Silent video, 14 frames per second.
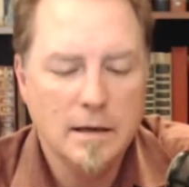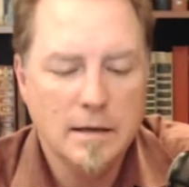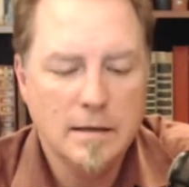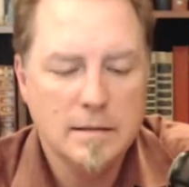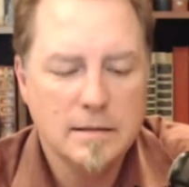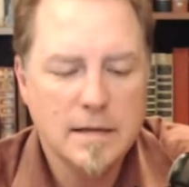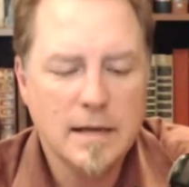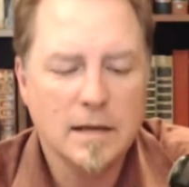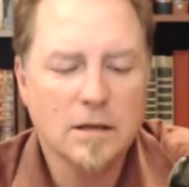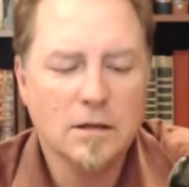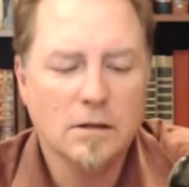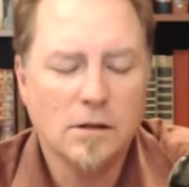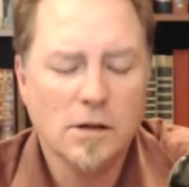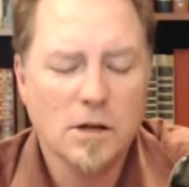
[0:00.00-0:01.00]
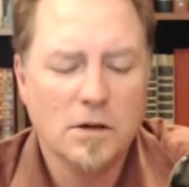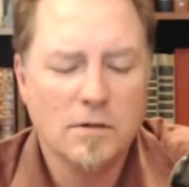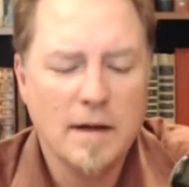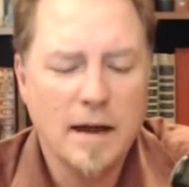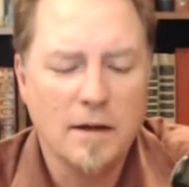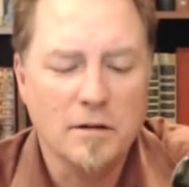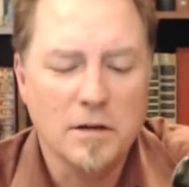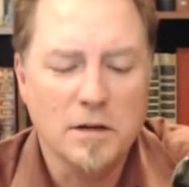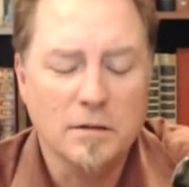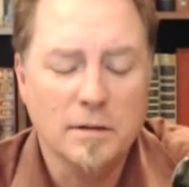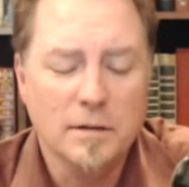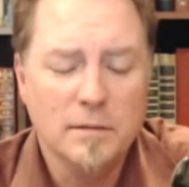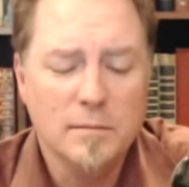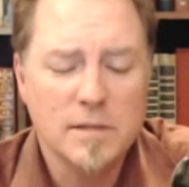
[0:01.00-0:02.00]
Take a good look around you,
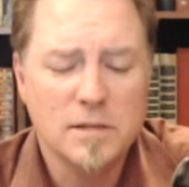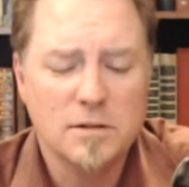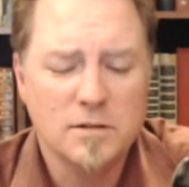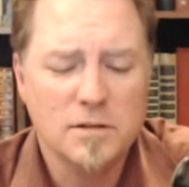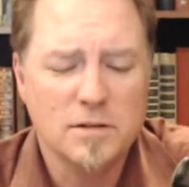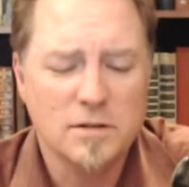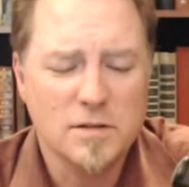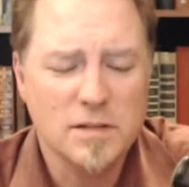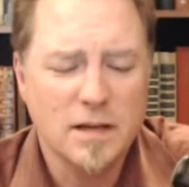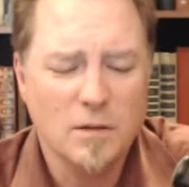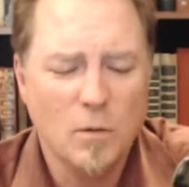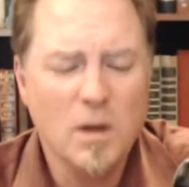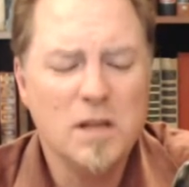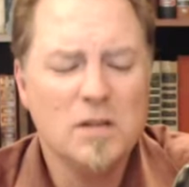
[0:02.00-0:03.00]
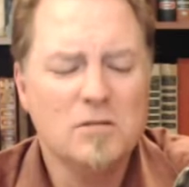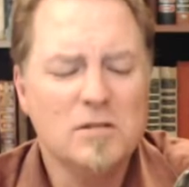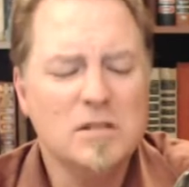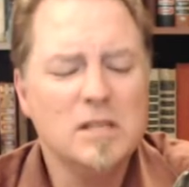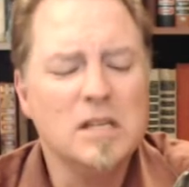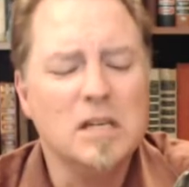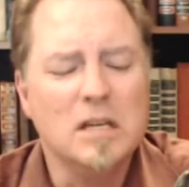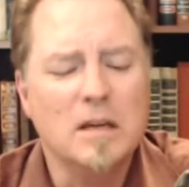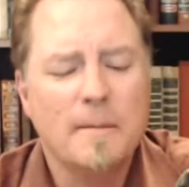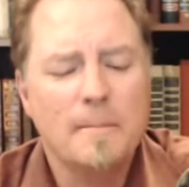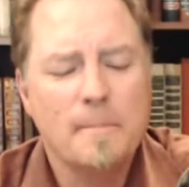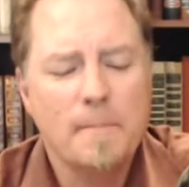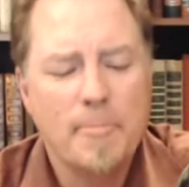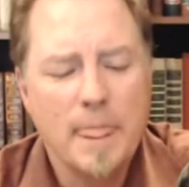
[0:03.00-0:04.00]
Mr. Sir said. What do you see?
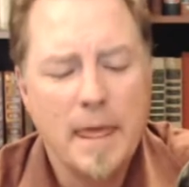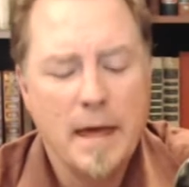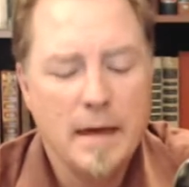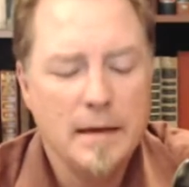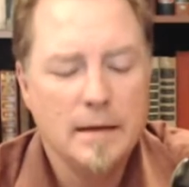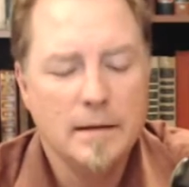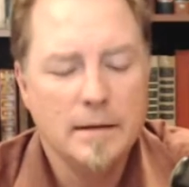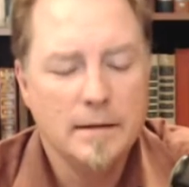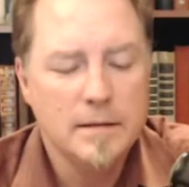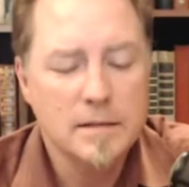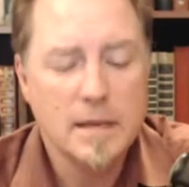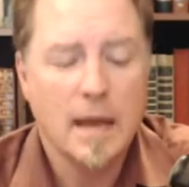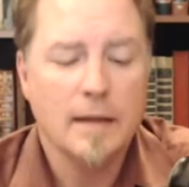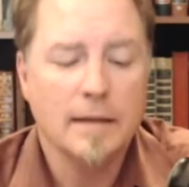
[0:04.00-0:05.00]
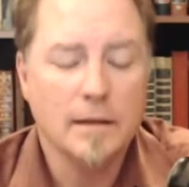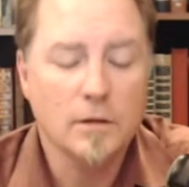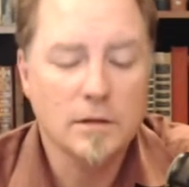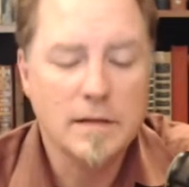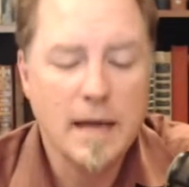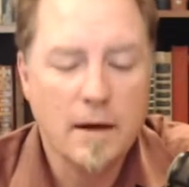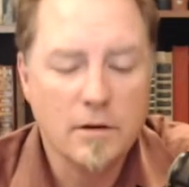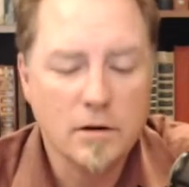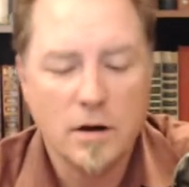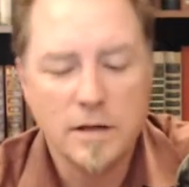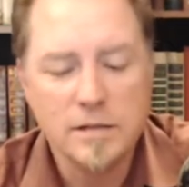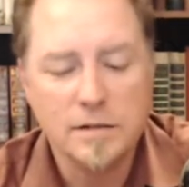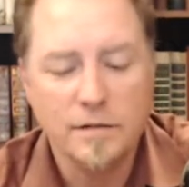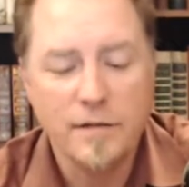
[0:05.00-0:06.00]
Stanley looked out
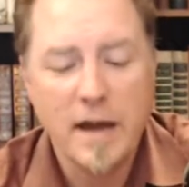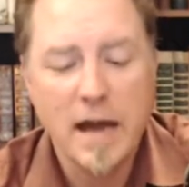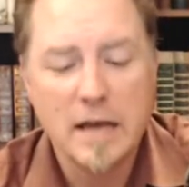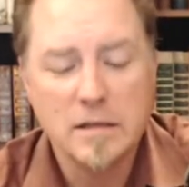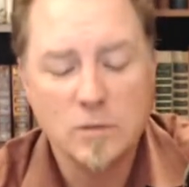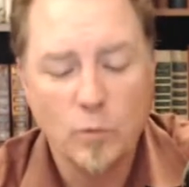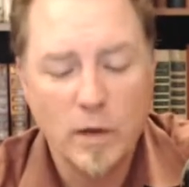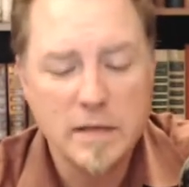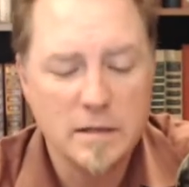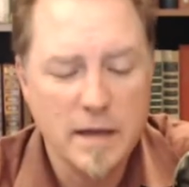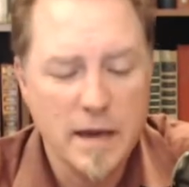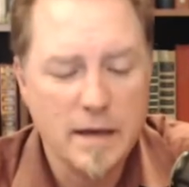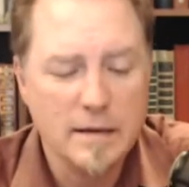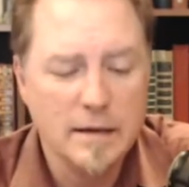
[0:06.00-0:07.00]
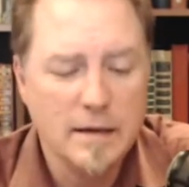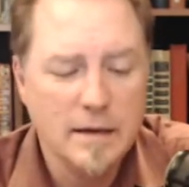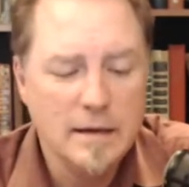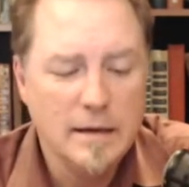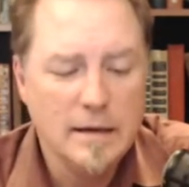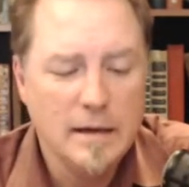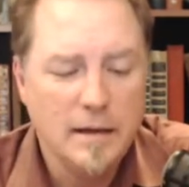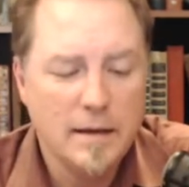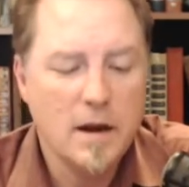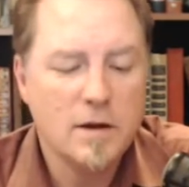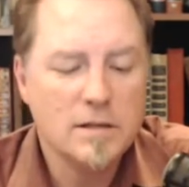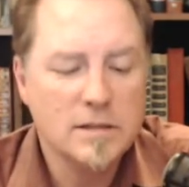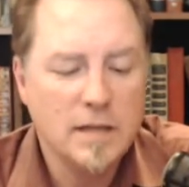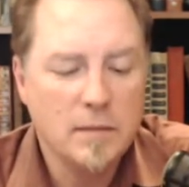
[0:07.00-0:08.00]
across the vast wasteland. The
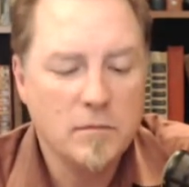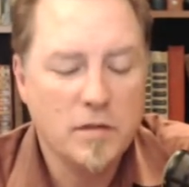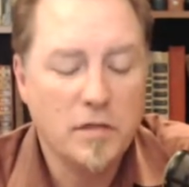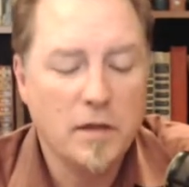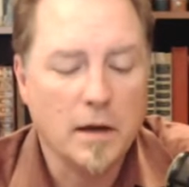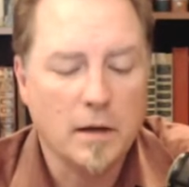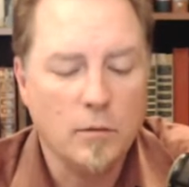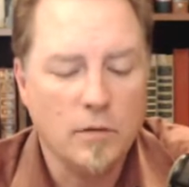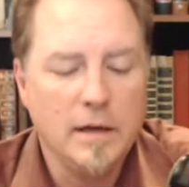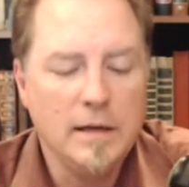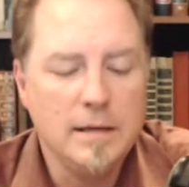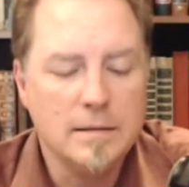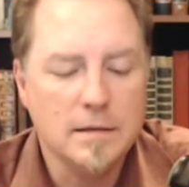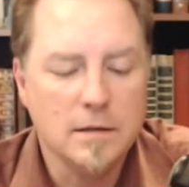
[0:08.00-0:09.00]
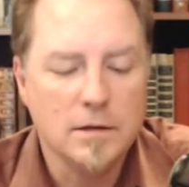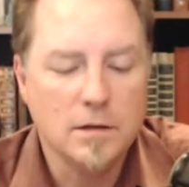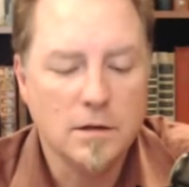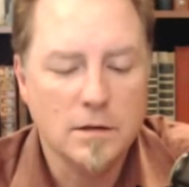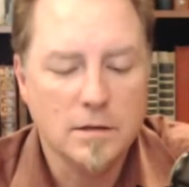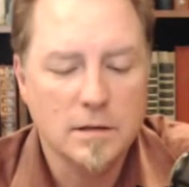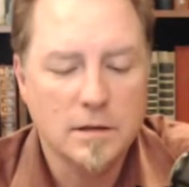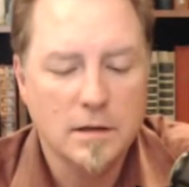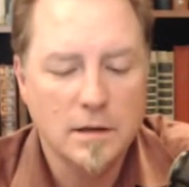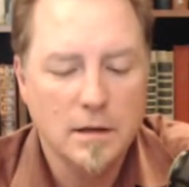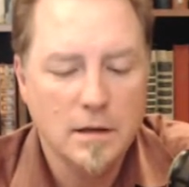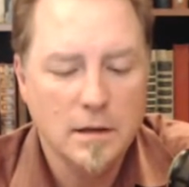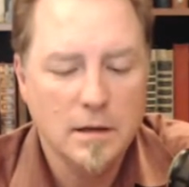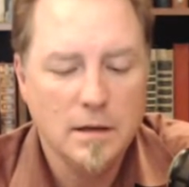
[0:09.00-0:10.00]
air seemed thick with heat and dirt.
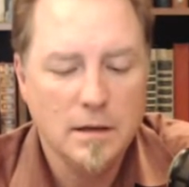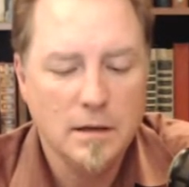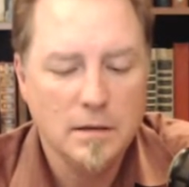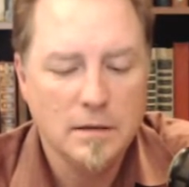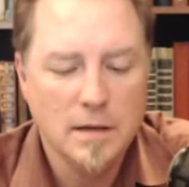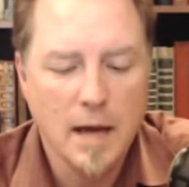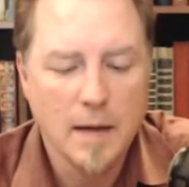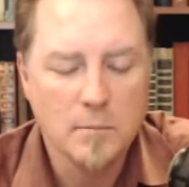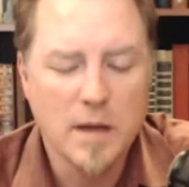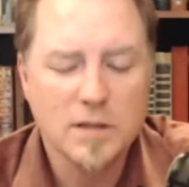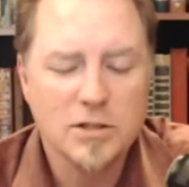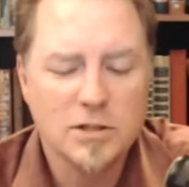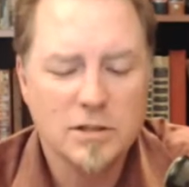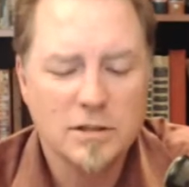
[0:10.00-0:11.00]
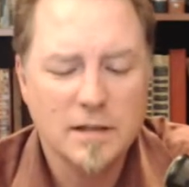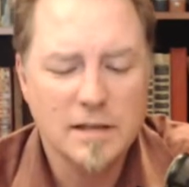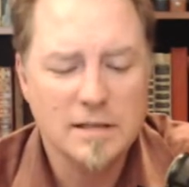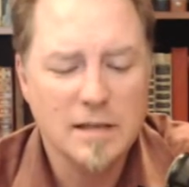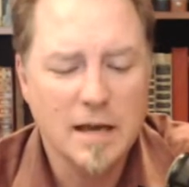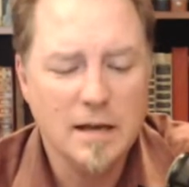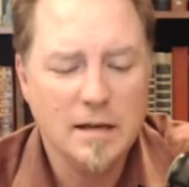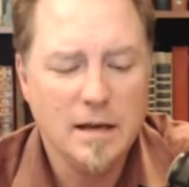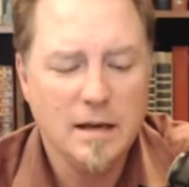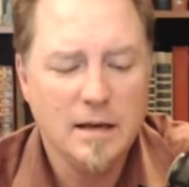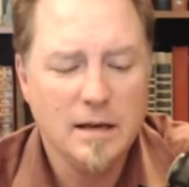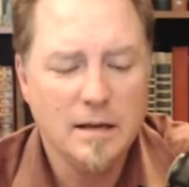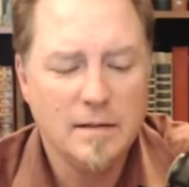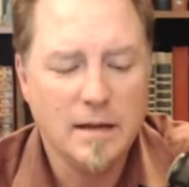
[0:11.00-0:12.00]
Not much, he said,
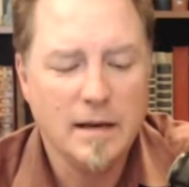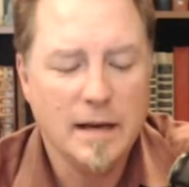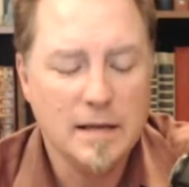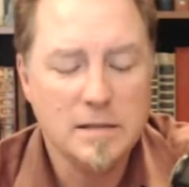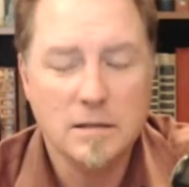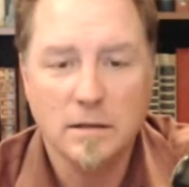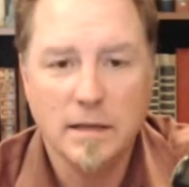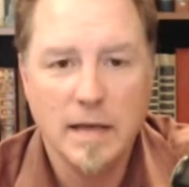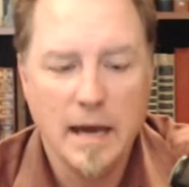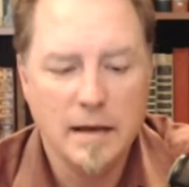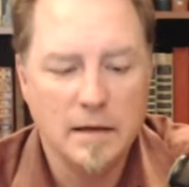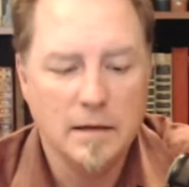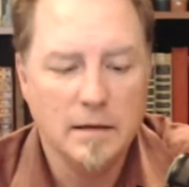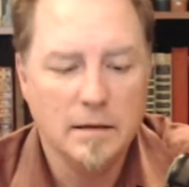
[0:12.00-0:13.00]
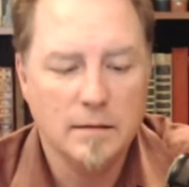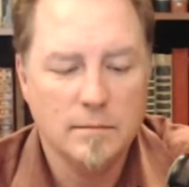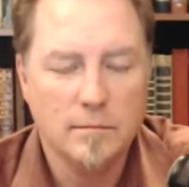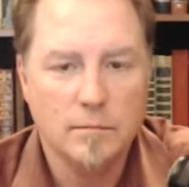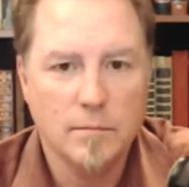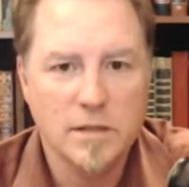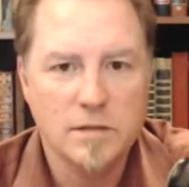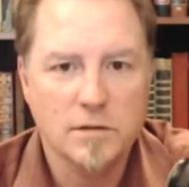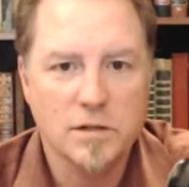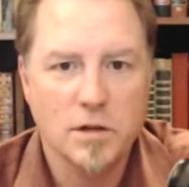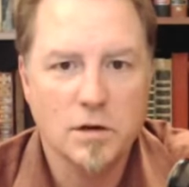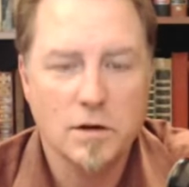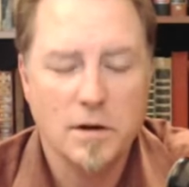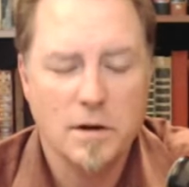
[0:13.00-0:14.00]
then hastily added, Mr.
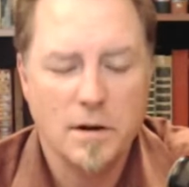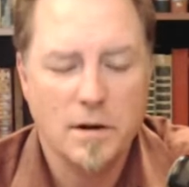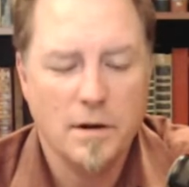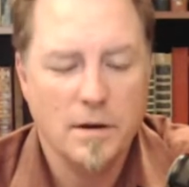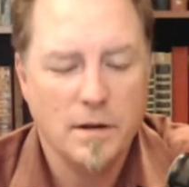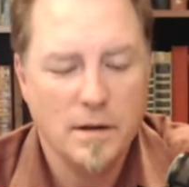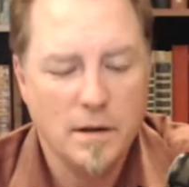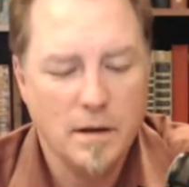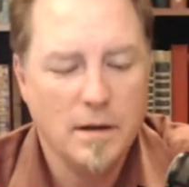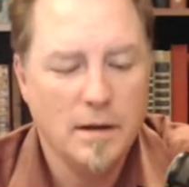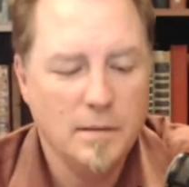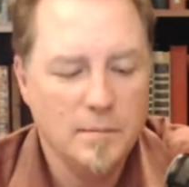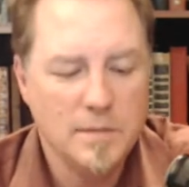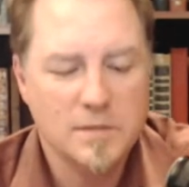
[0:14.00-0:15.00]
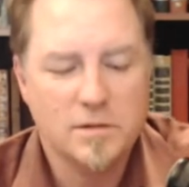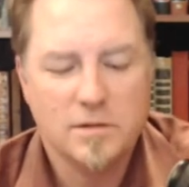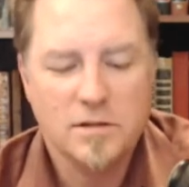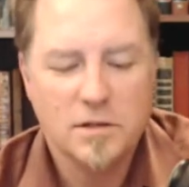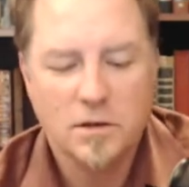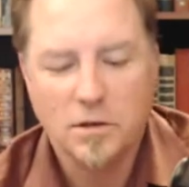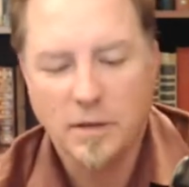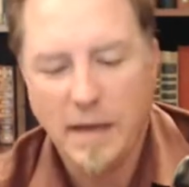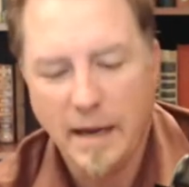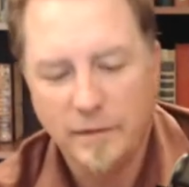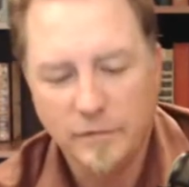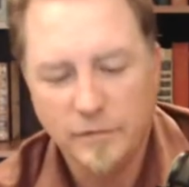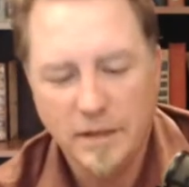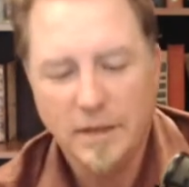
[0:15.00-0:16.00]
Sir? Mr. Sir
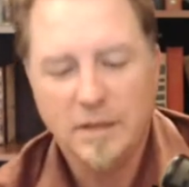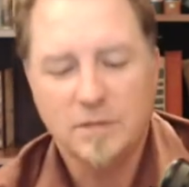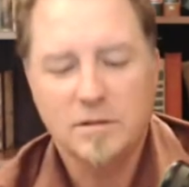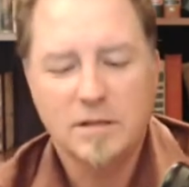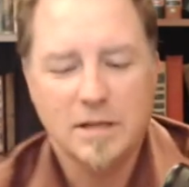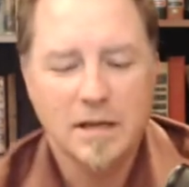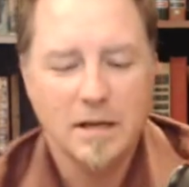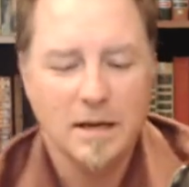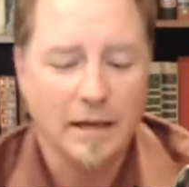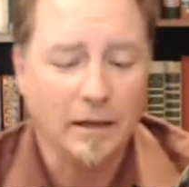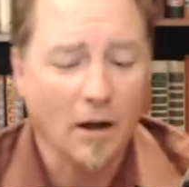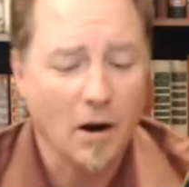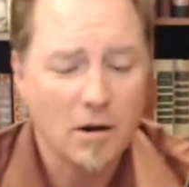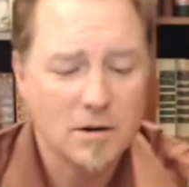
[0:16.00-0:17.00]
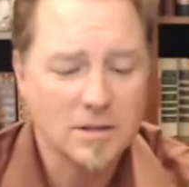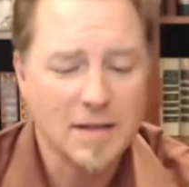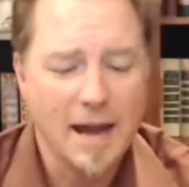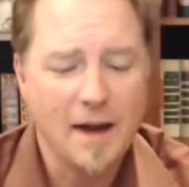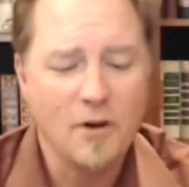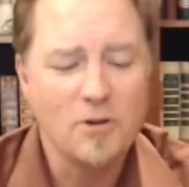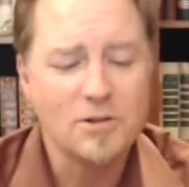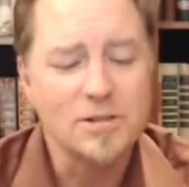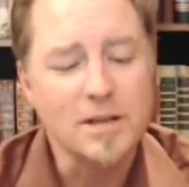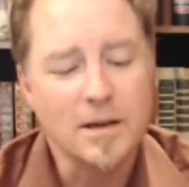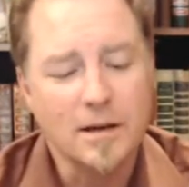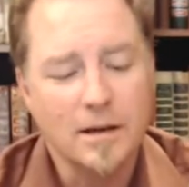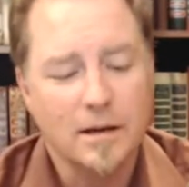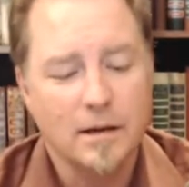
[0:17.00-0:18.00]
laughed. You see any guard towers?
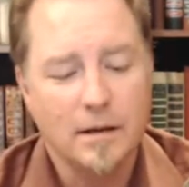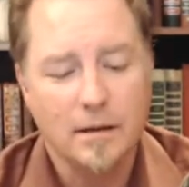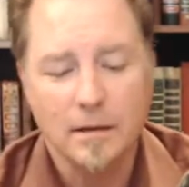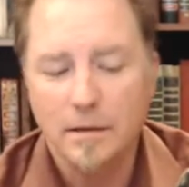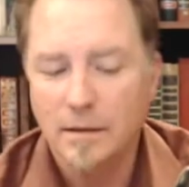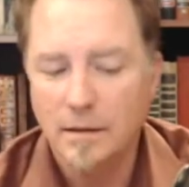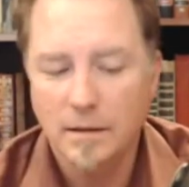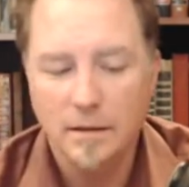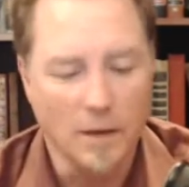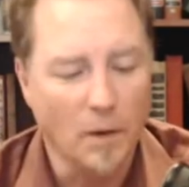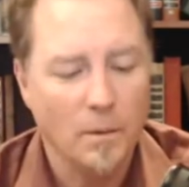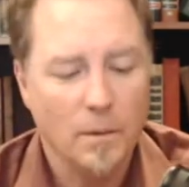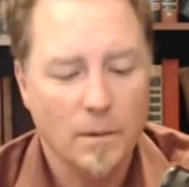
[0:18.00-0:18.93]
No.